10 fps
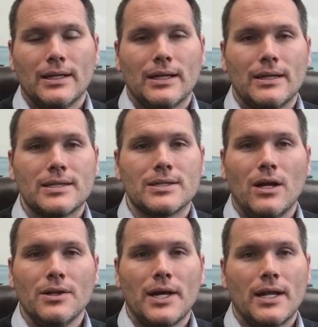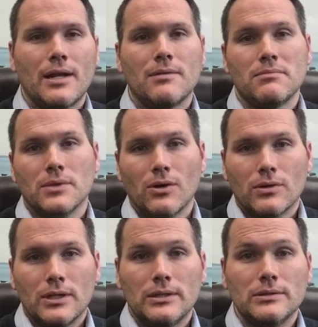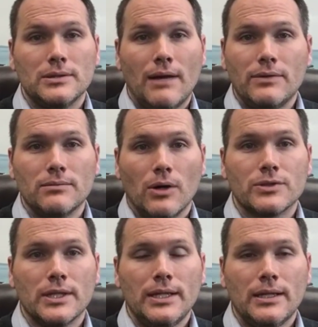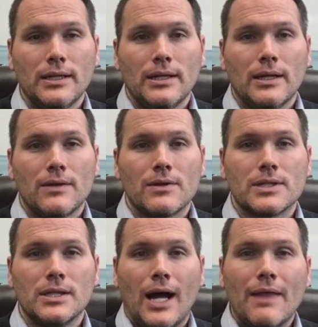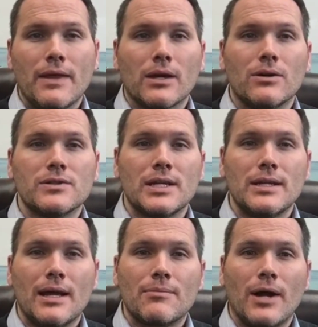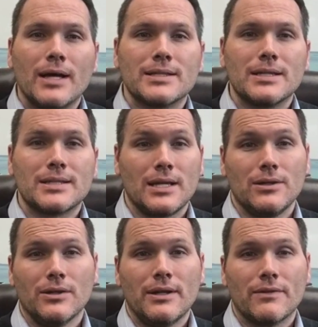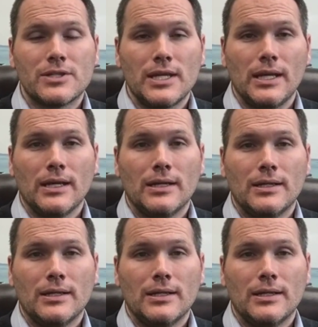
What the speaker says: This is all done on a local level mostly. There's a lot that goes into that process that you'll never see.